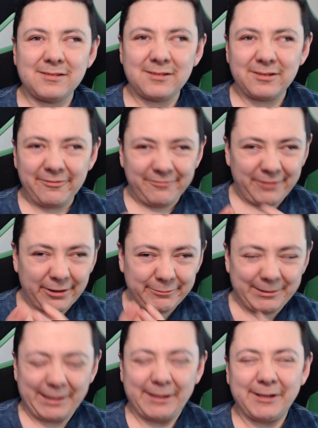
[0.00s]

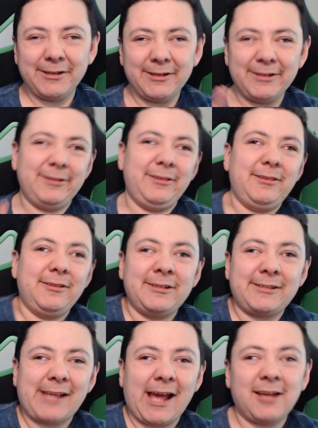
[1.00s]
following a
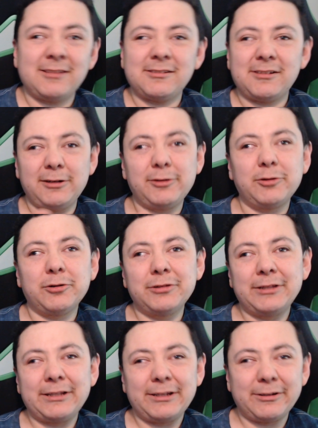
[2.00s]
task, a
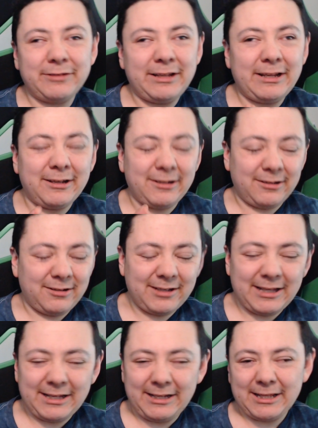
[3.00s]
goal, and go in
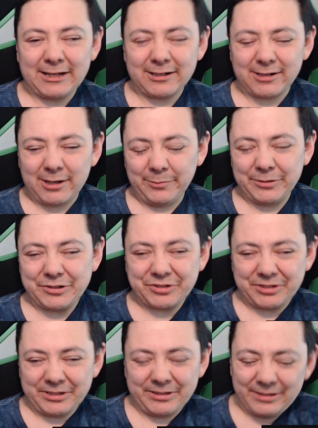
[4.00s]
getting that
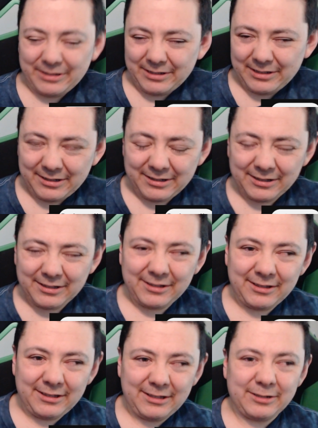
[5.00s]
accomplished and
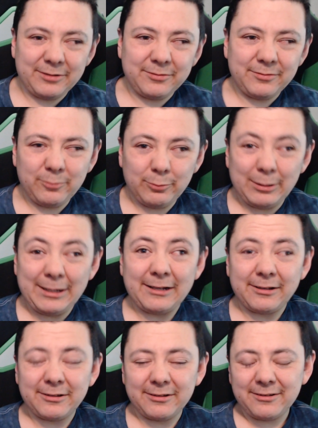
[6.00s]
winning.
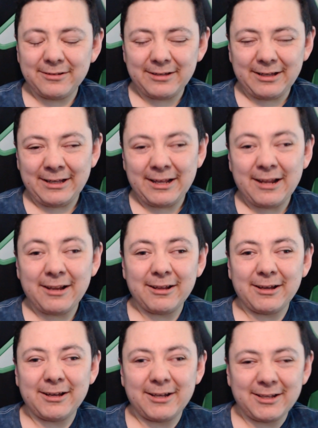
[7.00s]

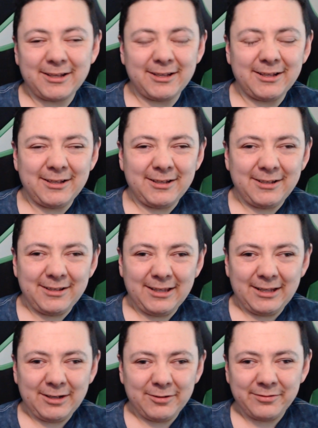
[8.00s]
And
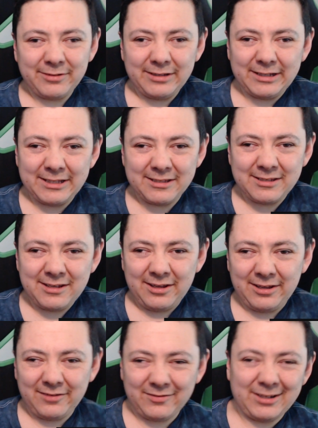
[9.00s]
you can
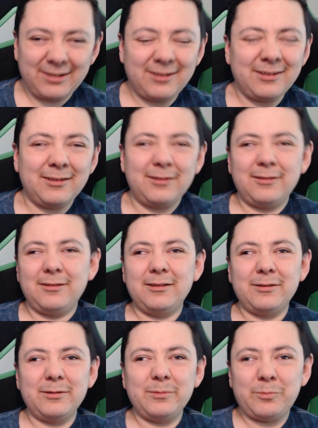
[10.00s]
see even
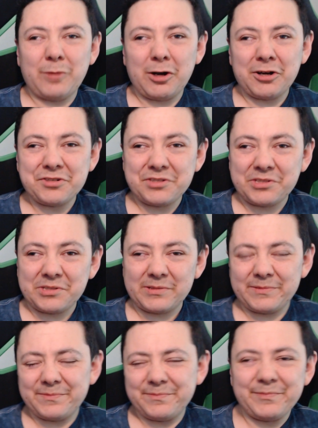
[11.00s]

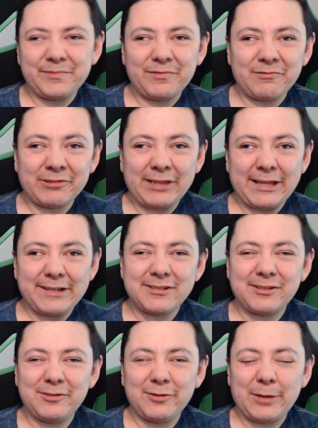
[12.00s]
Mars
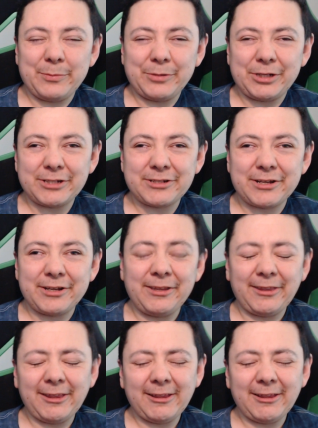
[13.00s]
relates to competition,